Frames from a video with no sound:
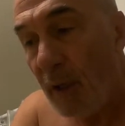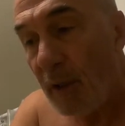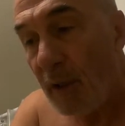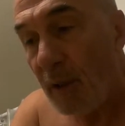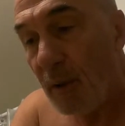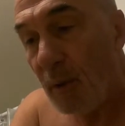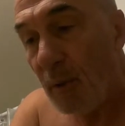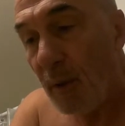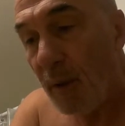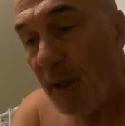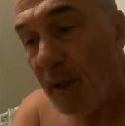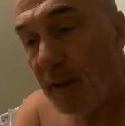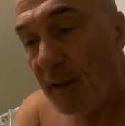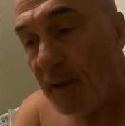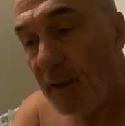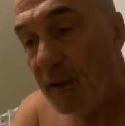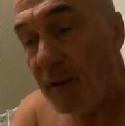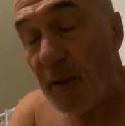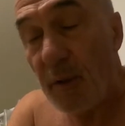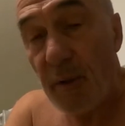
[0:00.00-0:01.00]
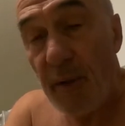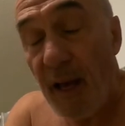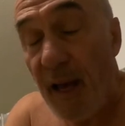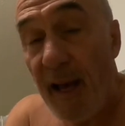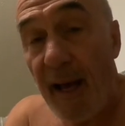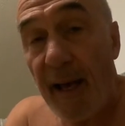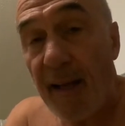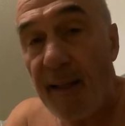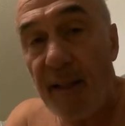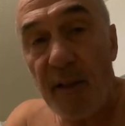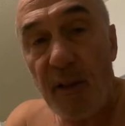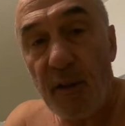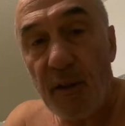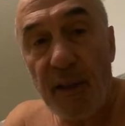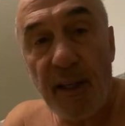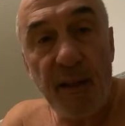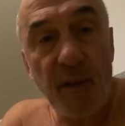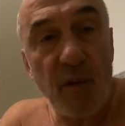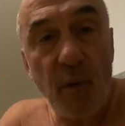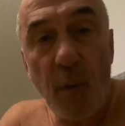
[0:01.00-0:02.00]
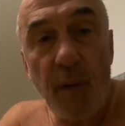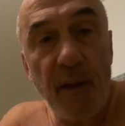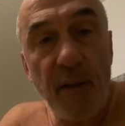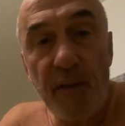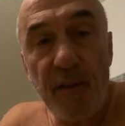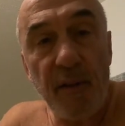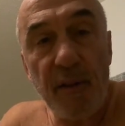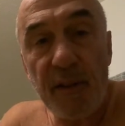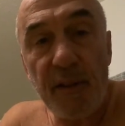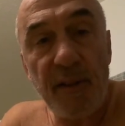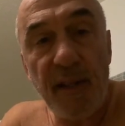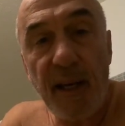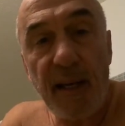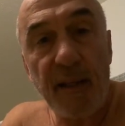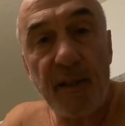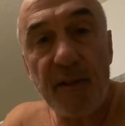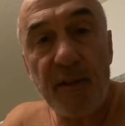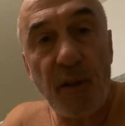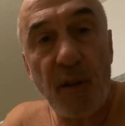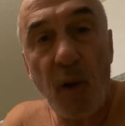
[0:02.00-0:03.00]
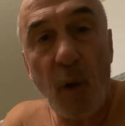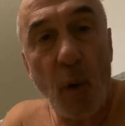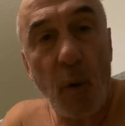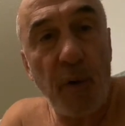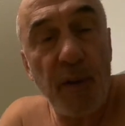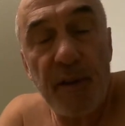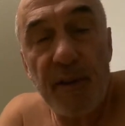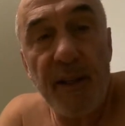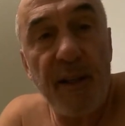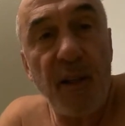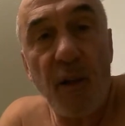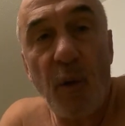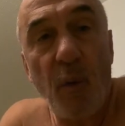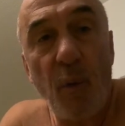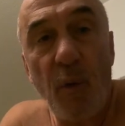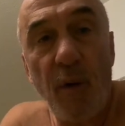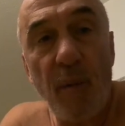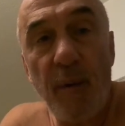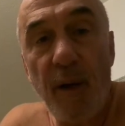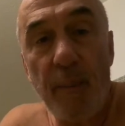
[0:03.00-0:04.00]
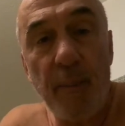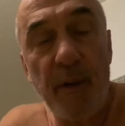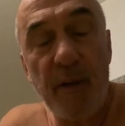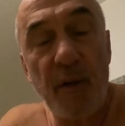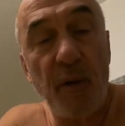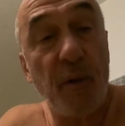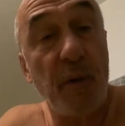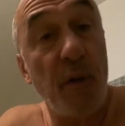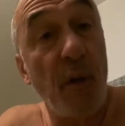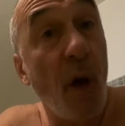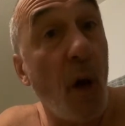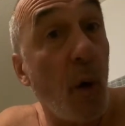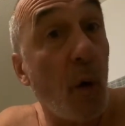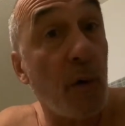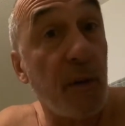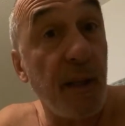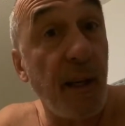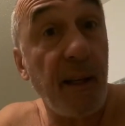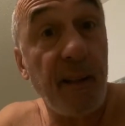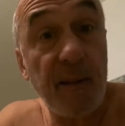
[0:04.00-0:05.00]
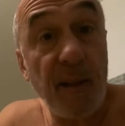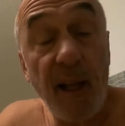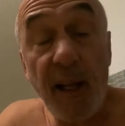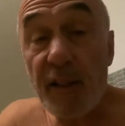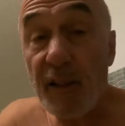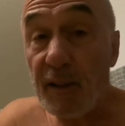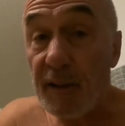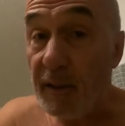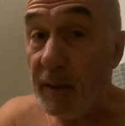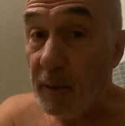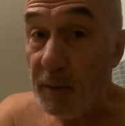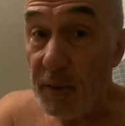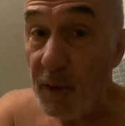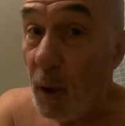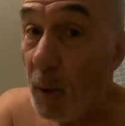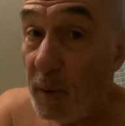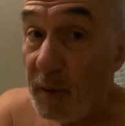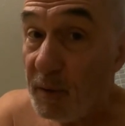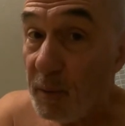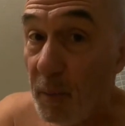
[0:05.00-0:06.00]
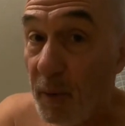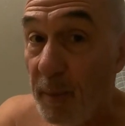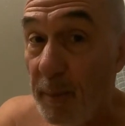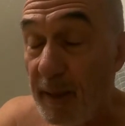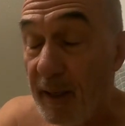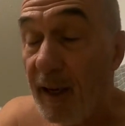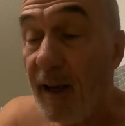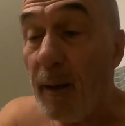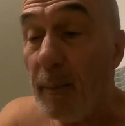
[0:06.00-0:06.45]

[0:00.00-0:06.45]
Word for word: you uh, just do that and you'll get 20 30 seconds of cold and then it'll warm up and you'll know psychologically you'll know it's warming